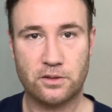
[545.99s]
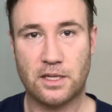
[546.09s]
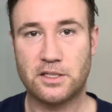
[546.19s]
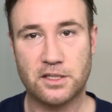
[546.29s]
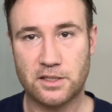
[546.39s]

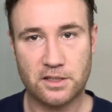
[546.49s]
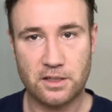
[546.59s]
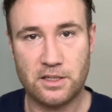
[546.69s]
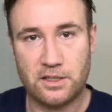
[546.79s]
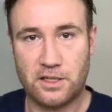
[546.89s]
That's just a
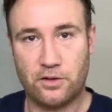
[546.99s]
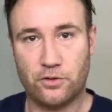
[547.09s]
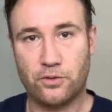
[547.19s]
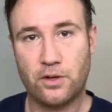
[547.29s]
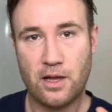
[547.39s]

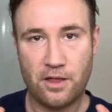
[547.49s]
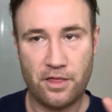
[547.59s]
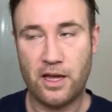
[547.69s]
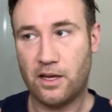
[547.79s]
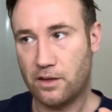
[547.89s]
statistical
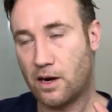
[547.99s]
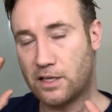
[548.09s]
thing that I